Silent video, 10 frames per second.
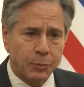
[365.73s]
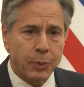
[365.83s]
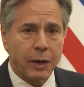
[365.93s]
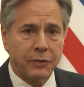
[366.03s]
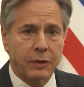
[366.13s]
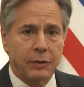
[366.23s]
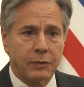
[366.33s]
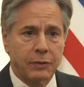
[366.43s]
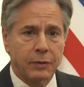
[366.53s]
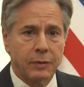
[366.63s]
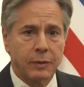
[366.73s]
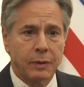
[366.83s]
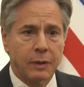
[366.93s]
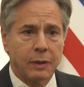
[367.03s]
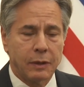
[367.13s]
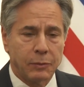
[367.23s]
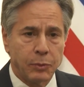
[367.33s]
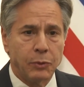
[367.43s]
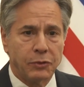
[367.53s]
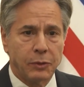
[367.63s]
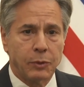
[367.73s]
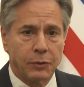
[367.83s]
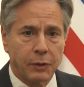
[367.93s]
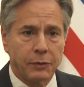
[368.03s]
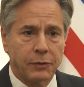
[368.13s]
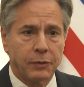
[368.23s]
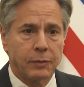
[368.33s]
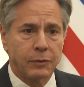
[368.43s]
process is producing results.